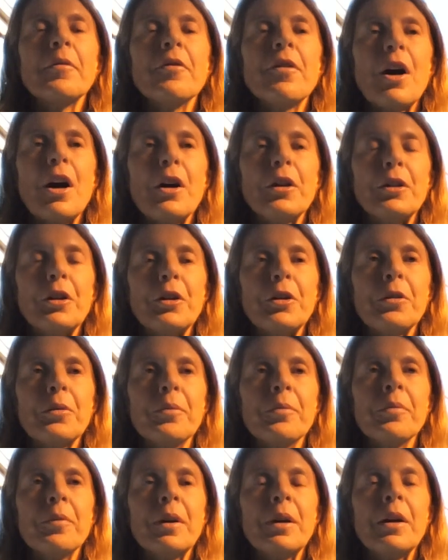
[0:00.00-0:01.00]

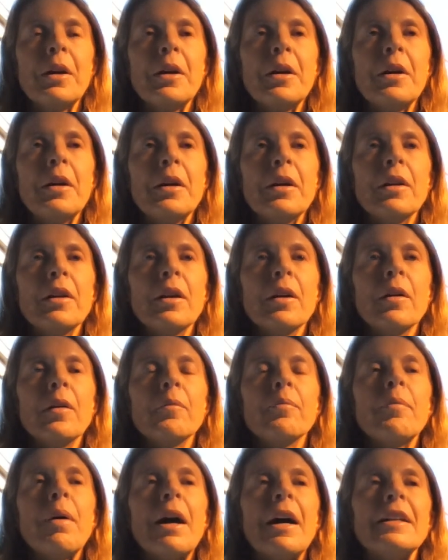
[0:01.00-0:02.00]
volume
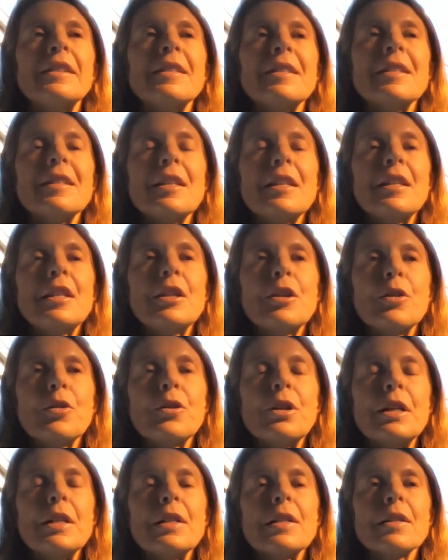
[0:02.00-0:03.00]
by
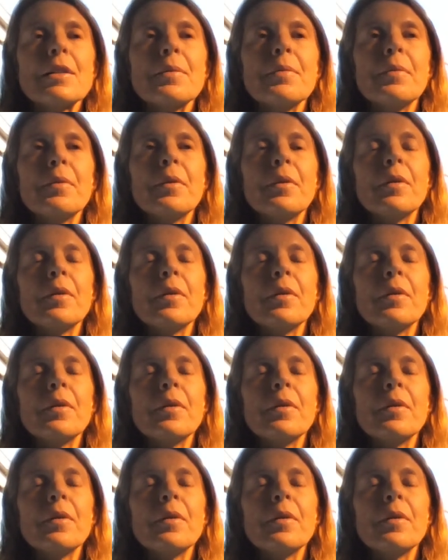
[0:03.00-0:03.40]
decreased